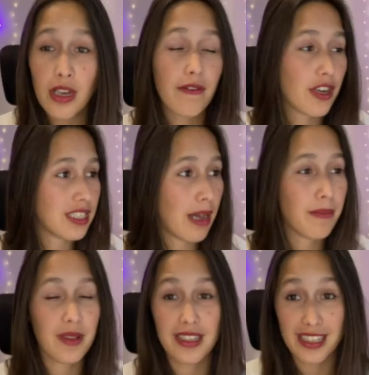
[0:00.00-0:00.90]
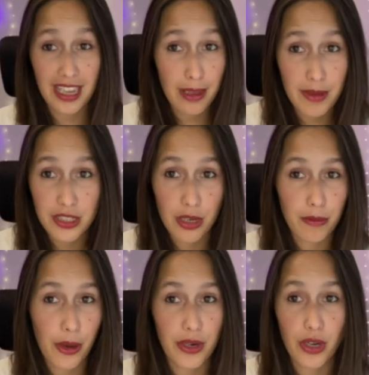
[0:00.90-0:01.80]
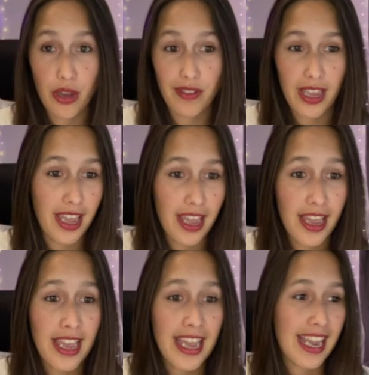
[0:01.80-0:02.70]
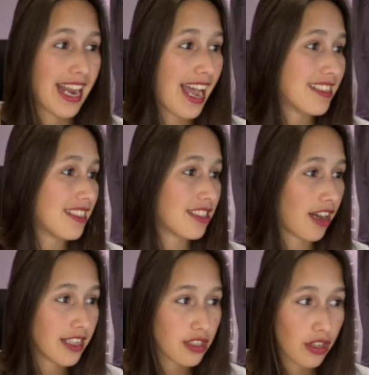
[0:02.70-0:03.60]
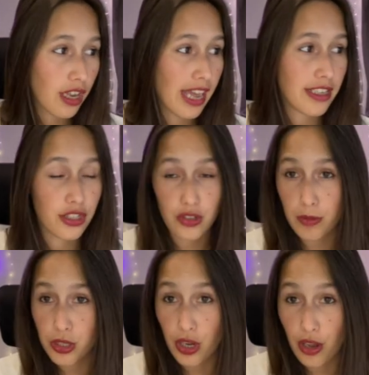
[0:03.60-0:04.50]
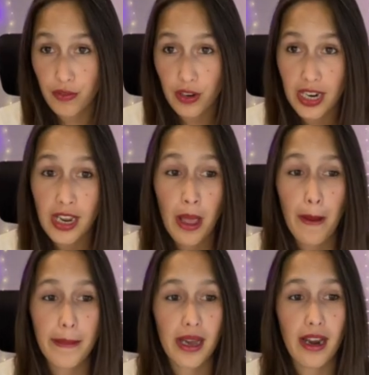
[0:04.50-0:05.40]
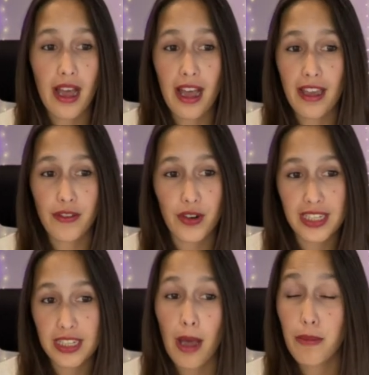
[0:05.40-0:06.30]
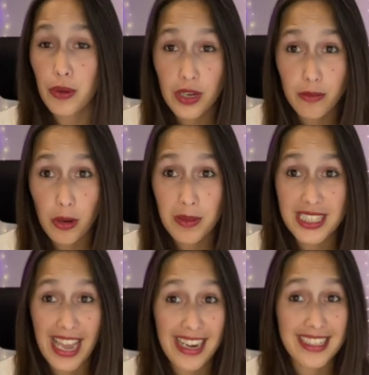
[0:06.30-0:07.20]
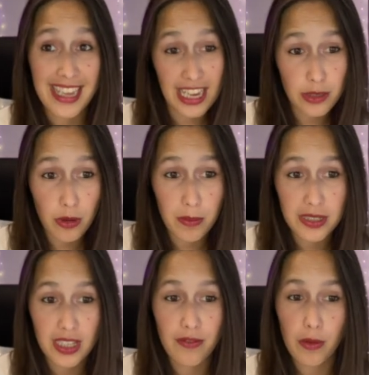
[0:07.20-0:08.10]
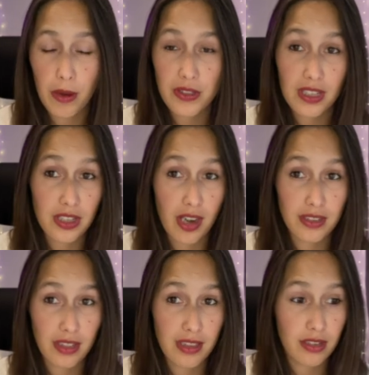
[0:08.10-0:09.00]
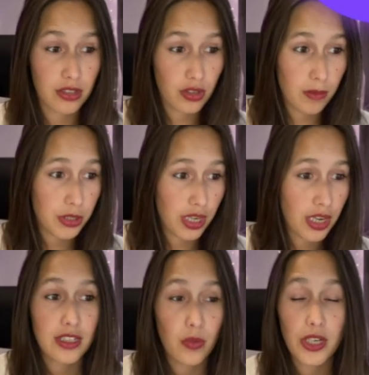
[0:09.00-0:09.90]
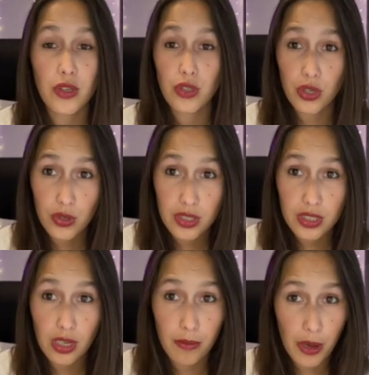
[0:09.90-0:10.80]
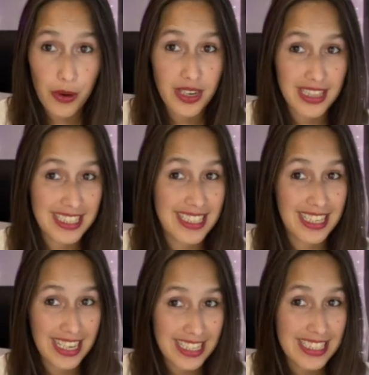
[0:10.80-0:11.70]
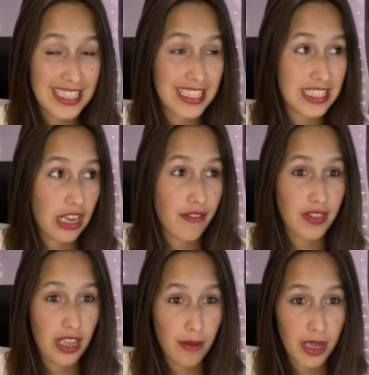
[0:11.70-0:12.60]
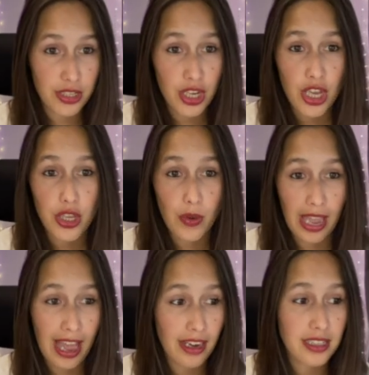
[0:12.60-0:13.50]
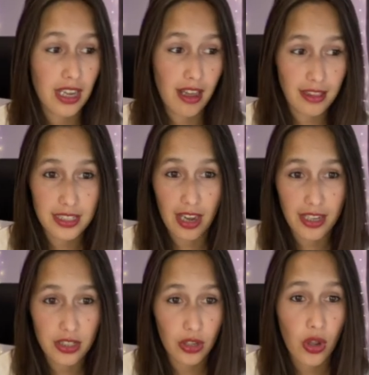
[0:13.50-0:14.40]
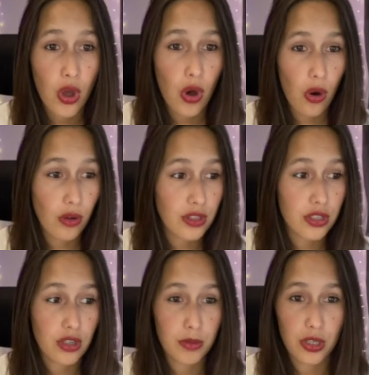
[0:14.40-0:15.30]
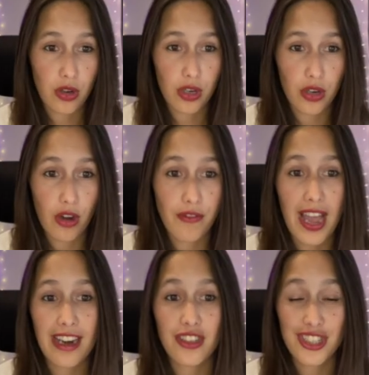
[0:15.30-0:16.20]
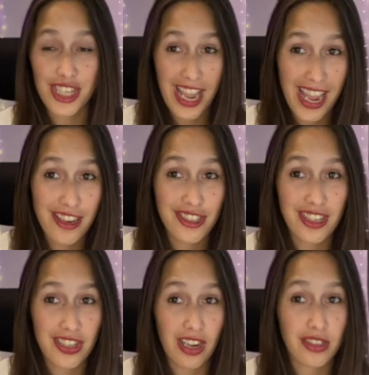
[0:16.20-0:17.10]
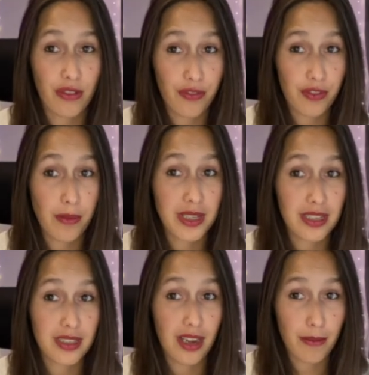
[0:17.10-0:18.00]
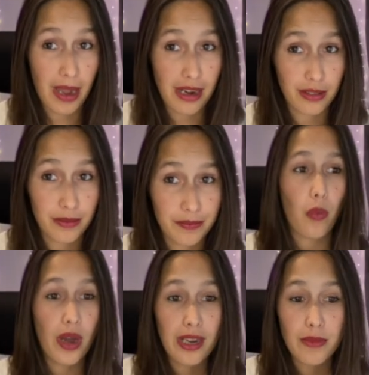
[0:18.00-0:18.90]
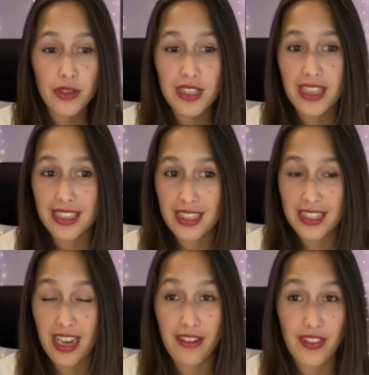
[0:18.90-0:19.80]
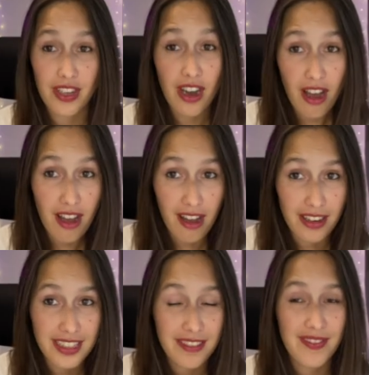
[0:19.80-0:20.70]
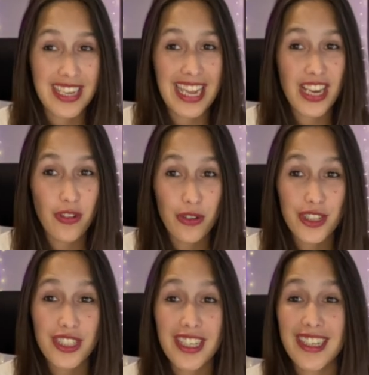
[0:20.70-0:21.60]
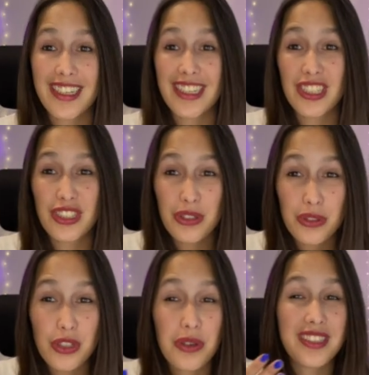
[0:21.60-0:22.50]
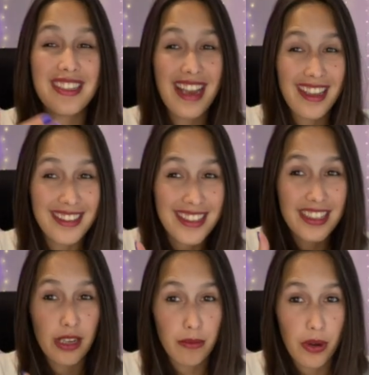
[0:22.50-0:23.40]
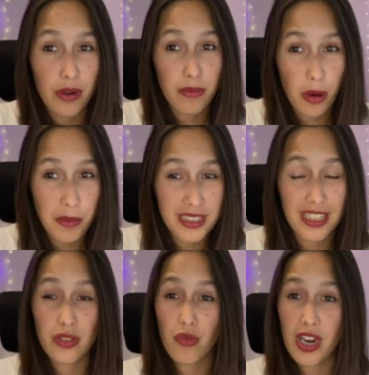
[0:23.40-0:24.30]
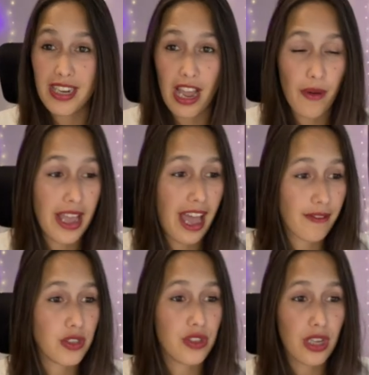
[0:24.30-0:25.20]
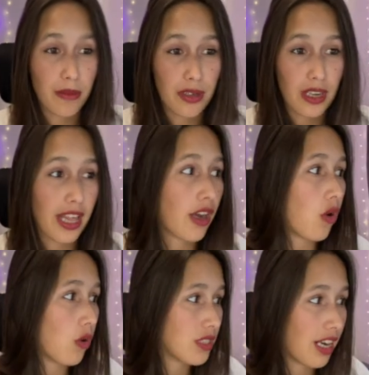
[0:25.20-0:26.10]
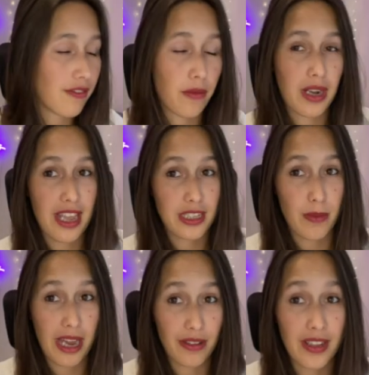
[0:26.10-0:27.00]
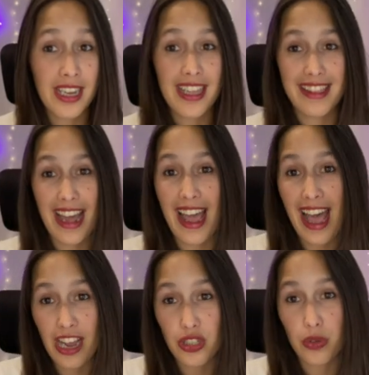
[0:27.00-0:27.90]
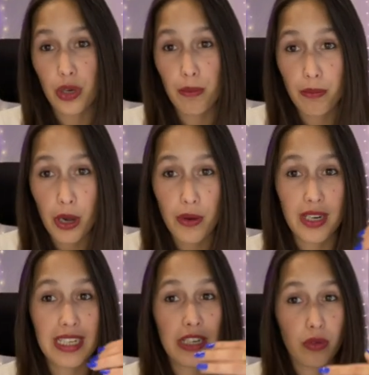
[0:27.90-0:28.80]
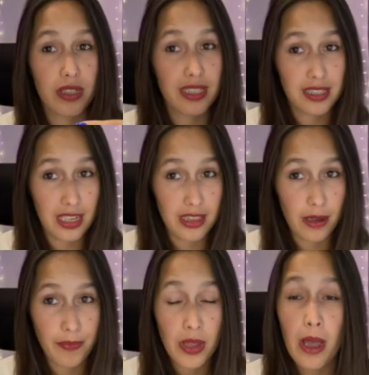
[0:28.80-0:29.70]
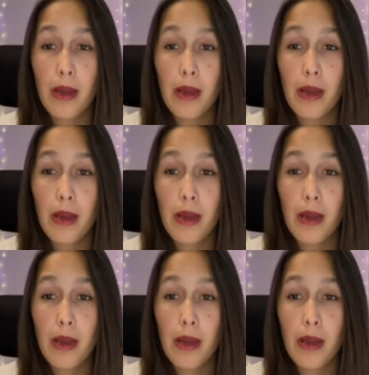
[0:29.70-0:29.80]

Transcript: For example, this image component over here, it has a title and a description over it, but I've created a Boolean property and a text property for both the title and the description. So when you use this component, this is an instance of the image, you can turn the title or the description on and off and change the title from the design panel. When I'm using this inside of the card, in order to use those nested component properties, right now I have to double click or select from the layers panel that actual component in order to see them.